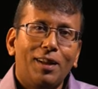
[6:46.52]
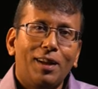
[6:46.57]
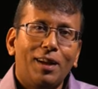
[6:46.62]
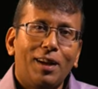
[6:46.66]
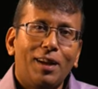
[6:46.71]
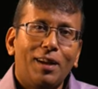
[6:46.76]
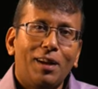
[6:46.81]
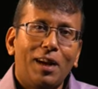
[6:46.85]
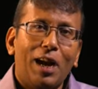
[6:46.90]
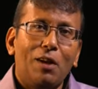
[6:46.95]

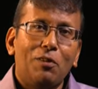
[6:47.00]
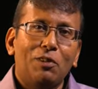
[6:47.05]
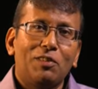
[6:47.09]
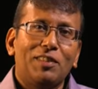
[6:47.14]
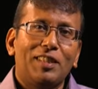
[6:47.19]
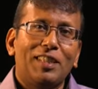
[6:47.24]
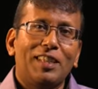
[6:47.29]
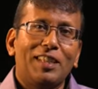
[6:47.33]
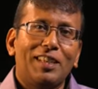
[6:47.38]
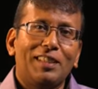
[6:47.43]
I
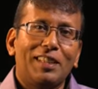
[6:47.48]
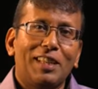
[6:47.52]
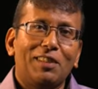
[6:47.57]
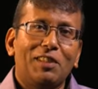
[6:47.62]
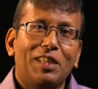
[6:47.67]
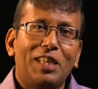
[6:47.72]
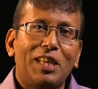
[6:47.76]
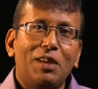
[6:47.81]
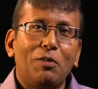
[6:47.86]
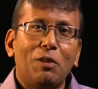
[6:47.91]
was thinking
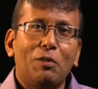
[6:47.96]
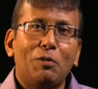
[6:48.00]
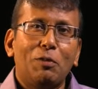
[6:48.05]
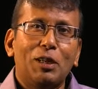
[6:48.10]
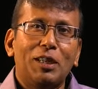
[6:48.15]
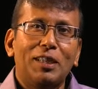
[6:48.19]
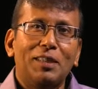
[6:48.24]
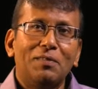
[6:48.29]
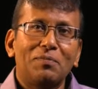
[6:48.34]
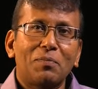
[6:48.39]
that here we
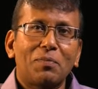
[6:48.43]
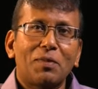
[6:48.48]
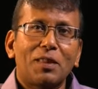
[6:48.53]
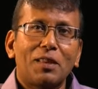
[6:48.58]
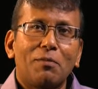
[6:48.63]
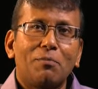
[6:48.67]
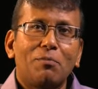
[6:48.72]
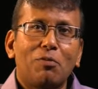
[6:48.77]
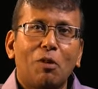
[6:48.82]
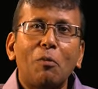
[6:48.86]
were,
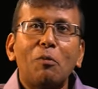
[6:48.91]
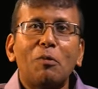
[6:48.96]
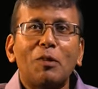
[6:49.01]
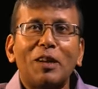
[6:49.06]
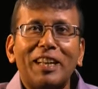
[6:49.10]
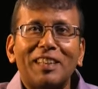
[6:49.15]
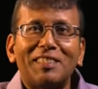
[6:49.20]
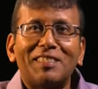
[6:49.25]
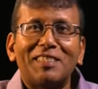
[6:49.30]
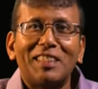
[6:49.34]

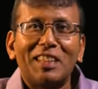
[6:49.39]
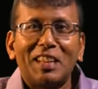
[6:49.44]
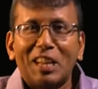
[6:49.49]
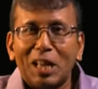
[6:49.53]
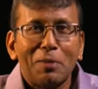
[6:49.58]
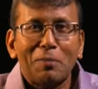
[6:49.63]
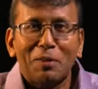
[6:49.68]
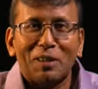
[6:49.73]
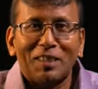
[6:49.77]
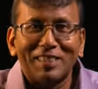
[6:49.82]
probably as
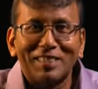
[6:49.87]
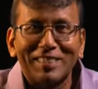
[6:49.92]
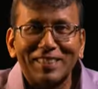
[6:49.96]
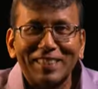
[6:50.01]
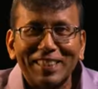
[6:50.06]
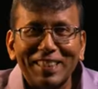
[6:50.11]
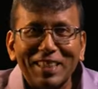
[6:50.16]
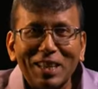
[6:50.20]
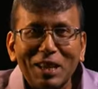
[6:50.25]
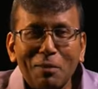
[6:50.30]

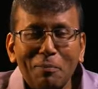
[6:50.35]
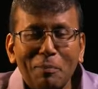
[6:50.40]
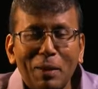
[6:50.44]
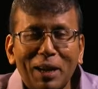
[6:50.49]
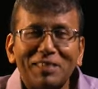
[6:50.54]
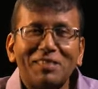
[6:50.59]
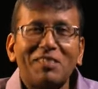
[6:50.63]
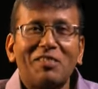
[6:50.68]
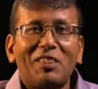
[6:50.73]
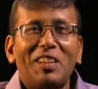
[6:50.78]
laborers,
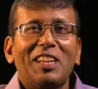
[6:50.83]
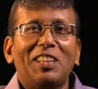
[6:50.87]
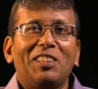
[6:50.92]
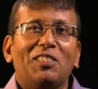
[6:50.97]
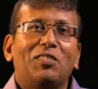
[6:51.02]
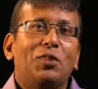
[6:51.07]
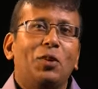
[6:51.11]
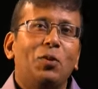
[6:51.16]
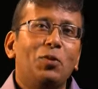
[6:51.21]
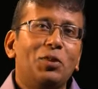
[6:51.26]
masquerading
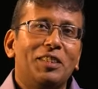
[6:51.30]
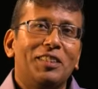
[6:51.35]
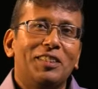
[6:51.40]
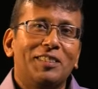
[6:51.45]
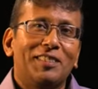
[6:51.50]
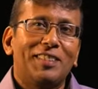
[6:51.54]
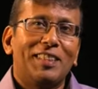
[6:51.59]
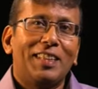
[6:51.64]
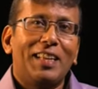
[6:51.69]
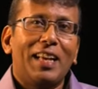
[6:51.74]
as
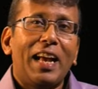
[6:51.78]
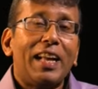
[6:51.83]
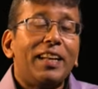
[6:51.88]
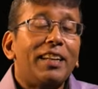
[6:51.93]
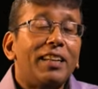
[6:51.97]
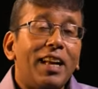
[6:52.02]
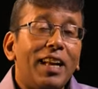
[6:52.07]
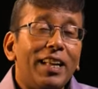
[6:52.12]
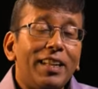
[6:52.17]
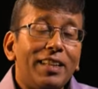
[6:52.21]
soldiers.
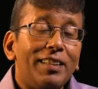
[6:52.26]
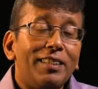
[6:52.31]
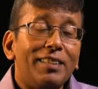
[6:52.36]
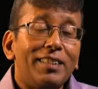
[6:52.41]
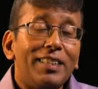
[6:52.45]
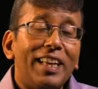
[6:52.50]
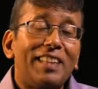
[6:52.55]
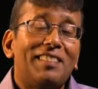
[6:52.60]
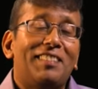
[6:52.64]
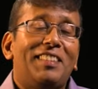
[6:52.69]
And
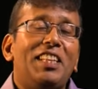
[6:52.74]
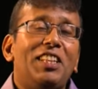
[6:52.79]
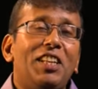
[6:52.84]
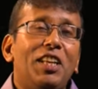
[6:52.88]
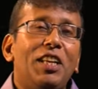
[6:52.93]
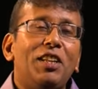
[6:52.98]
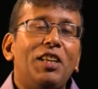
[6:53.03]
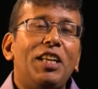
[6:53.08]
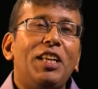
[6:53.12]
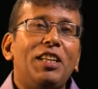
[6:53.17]
yes,
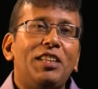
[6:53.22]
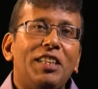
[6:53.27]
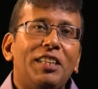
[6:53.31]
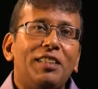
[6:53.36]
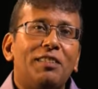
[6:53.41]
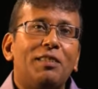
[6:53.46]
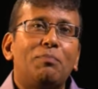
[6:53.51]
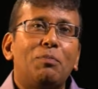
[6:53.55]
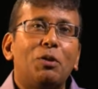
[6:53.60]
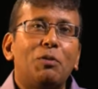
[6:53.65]
it
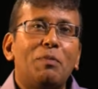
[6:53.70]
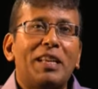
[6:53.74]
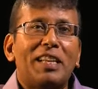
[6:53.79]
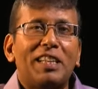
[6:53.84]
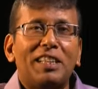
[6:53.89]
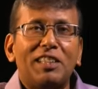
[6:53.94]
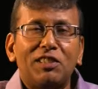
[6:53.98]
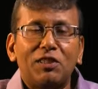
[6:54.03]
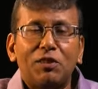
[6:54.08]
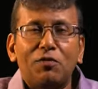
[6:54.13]
did put me at
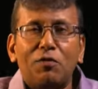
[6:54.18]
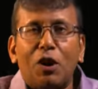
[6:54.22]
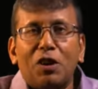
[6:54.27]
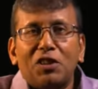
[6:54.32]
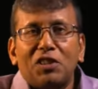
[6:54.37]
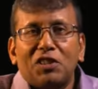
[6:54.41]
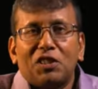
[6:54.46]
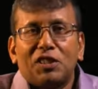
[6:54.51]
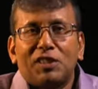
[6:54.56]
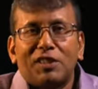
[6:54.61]
a
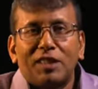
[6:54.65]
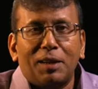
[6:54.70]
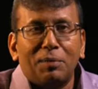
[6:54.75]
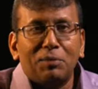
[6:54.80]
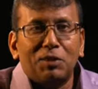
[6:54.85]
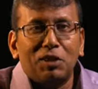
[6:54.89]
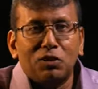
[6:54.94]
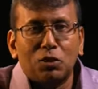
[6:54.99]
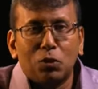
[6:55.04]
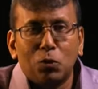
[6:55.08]
disadvantage at
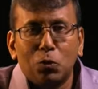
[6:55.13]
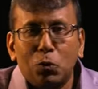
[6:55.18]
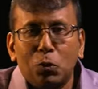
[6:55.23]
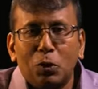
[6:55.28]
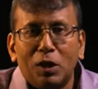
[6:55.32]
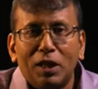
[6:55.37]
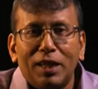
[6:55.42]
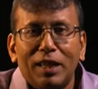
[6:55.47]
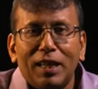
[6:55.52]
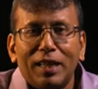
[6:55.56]
times at
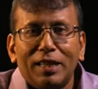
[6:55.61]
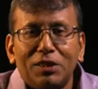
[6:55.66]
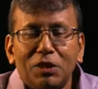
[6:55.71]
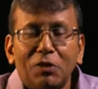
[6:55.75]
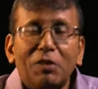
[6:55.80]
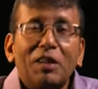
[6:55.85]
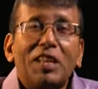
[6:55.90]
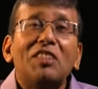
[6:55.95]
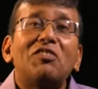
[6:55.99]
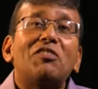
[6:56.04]
school
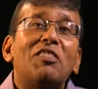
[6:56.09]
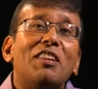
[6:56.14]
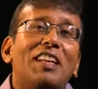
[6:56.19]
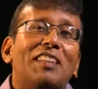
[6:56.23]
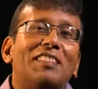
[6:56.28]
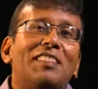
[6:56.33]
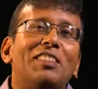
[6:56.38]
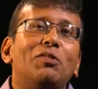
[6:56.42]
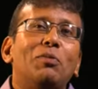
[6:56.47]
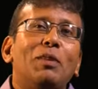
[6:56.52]
during history
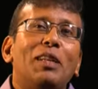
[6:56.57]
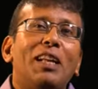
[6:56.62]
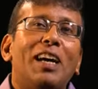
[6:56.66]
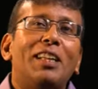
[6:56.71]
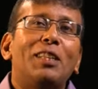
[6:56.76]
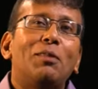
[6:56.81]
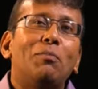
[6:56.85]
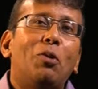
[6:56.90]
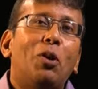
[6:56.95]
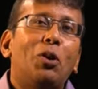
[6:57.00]
lessons when
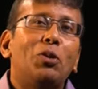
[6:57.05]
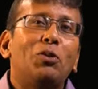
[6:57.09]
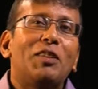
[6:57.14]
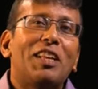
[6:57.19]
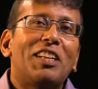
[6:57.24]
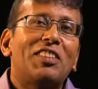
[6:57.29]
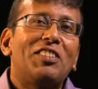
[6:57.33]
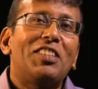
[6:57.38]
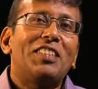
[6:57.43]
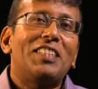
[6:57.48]
other boys
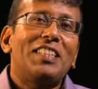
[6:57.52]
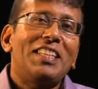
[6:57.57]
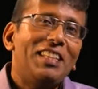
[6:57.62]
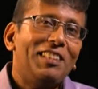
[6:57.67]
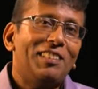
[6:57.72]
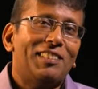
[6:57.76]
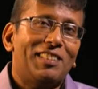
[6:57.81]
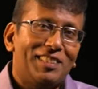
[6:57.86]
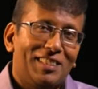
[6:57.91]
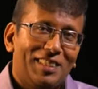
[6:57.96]
would actually
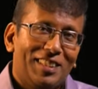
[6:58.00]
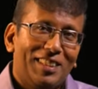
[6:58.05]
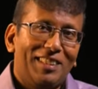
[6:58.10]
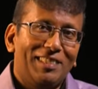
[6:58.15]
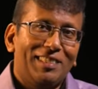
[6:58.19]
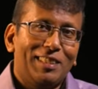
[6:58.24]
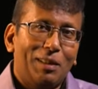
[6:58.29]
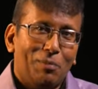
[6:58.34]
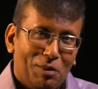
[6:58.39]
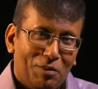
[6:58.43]
tease
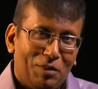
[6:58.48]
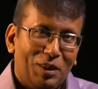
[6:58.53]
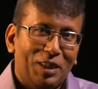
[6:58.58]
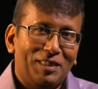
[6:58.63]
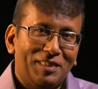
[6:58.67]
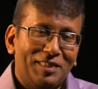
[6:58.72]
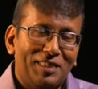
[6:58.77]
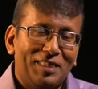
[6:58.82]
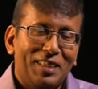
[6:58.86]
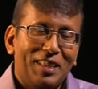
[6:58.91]
some of
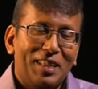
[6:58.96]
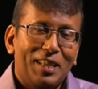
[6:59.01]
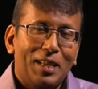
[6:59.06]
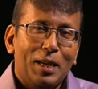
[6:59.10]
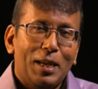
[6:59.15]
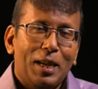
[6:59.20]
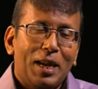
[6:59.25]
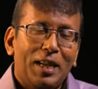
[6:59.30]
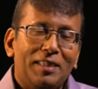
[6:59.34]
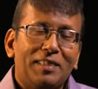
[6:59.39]
us
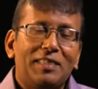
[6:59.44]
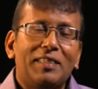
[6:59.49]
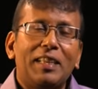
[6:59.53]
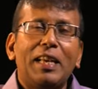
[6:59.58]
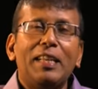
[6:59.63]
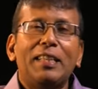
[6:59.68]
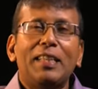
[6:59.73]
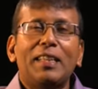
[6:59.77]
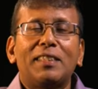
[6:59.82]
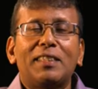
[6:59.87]
and
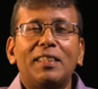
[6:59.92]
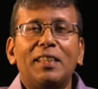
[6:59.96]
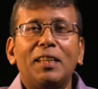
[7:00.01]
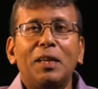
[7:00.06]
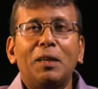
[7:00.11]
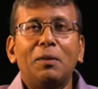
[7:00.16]
say that,